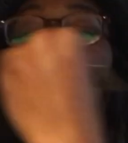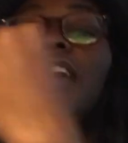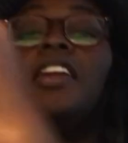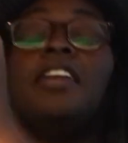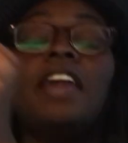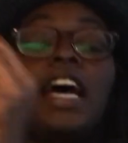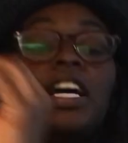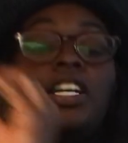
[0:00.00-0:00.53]

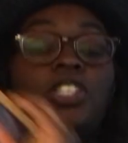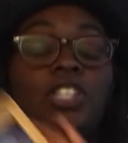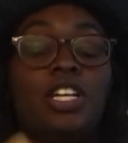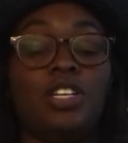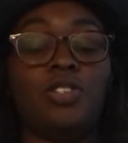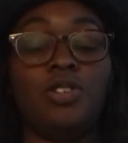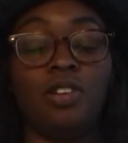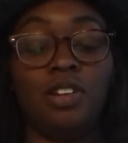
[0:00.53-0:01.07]
connection.
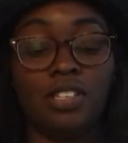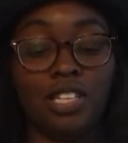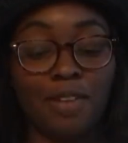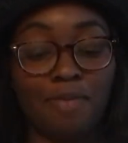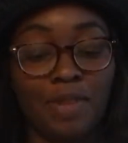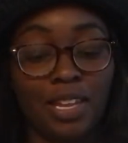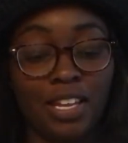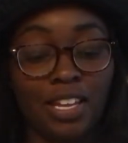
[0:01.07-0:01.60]
As soon as they
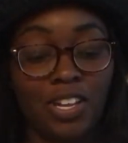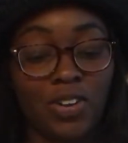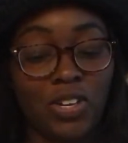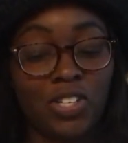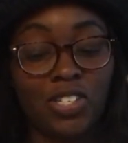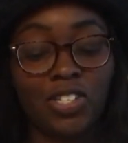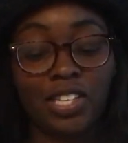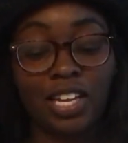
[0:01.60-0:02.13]
meet you,
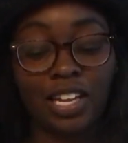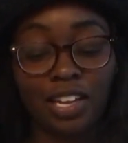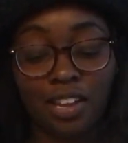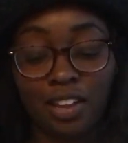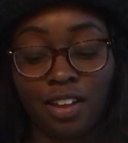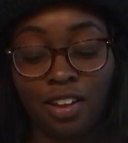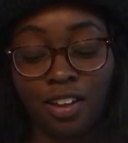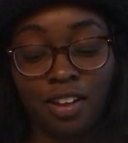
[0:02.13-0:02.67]
it's just like,
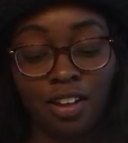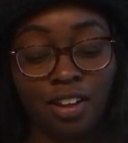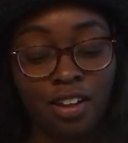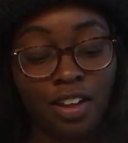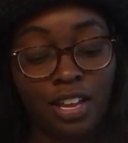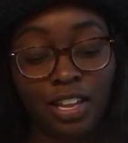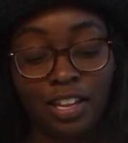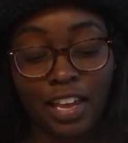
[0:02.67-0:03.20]

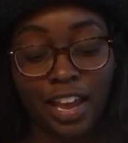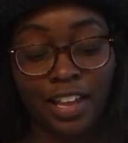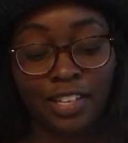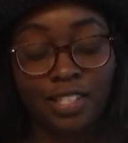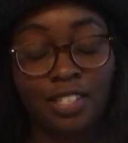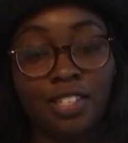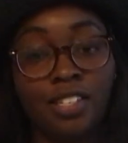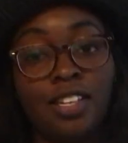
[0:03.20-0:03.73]

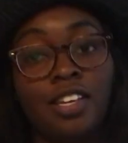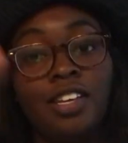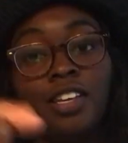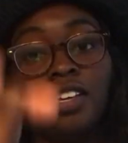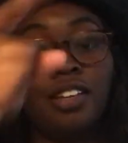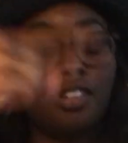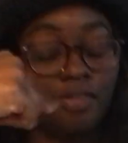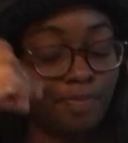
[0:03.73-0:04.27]
yes,
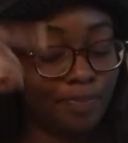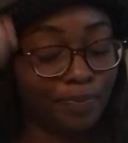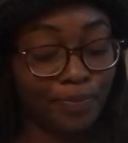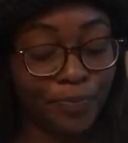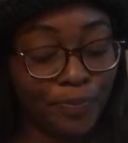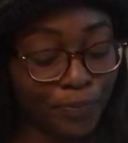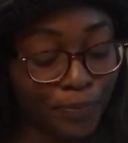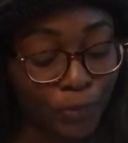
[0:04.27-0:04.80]

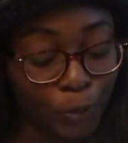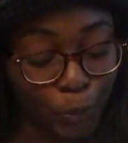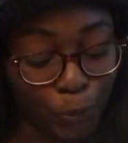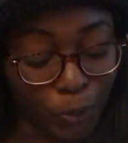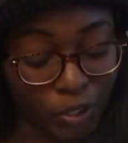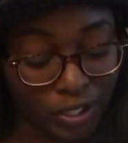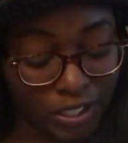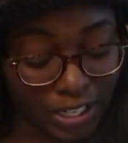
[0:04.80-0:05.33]

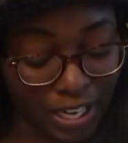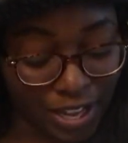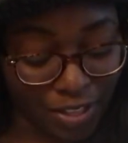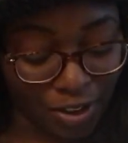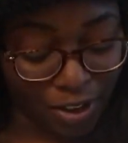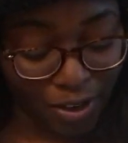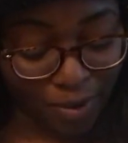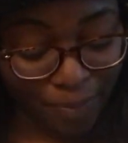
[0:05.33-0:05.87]
we're
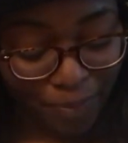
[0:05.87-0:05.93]
together.